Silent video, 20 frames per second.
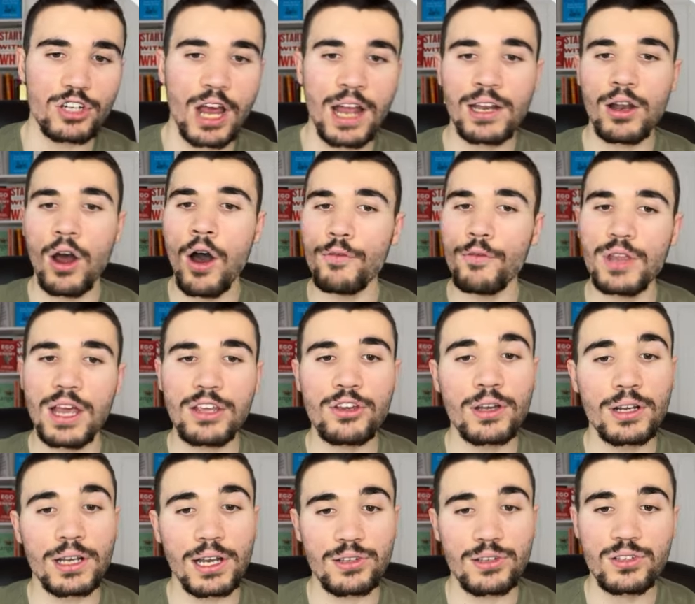And then after that, you
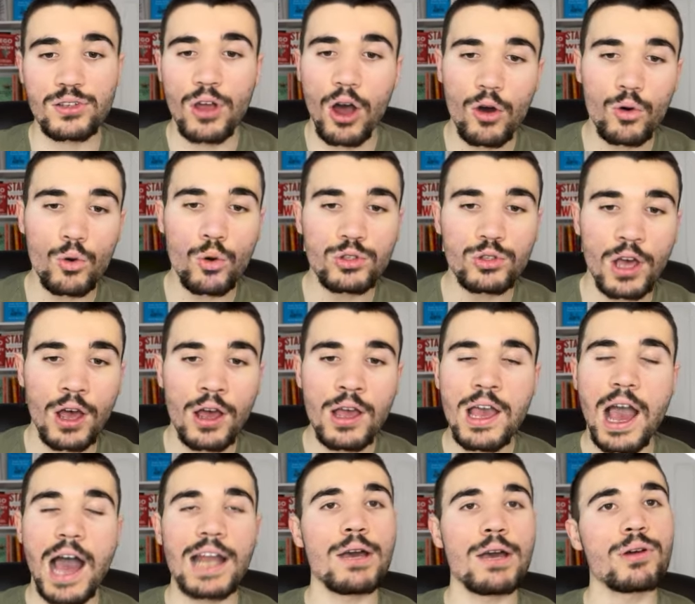can click start order
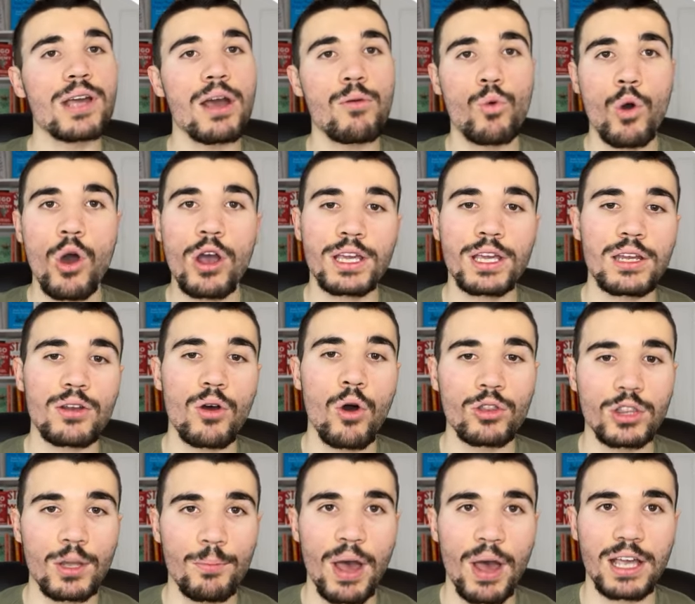and they'll get working
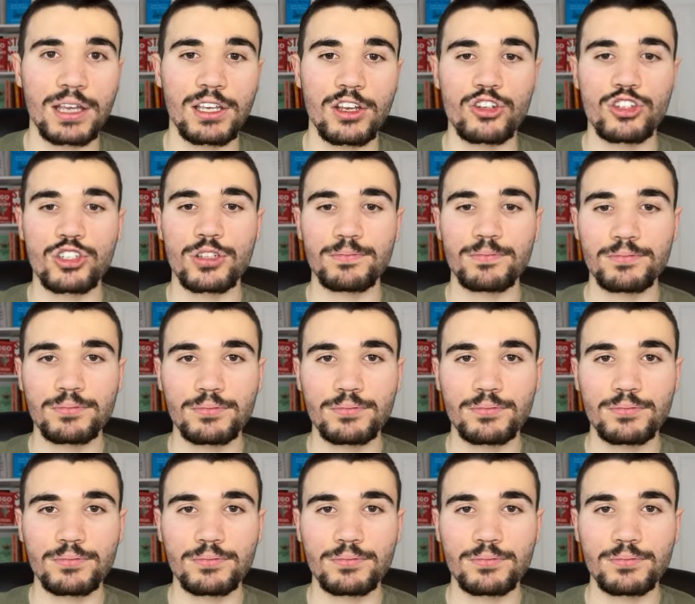on the package.